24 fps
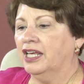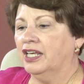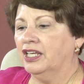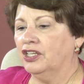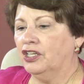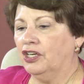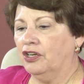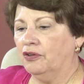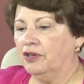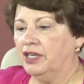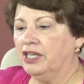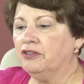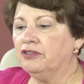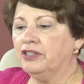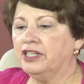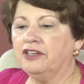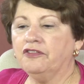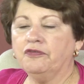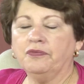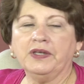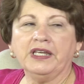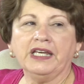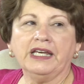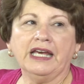you know, he'll
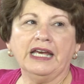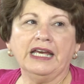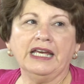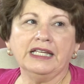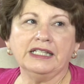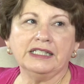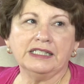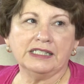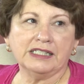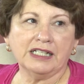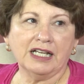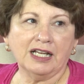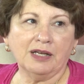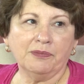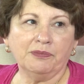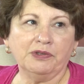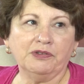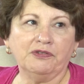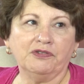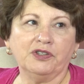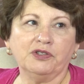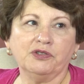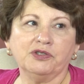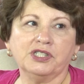give me a heads up
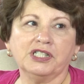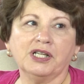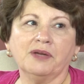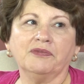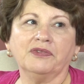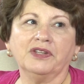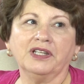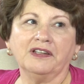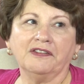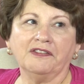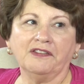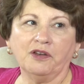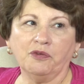if there's something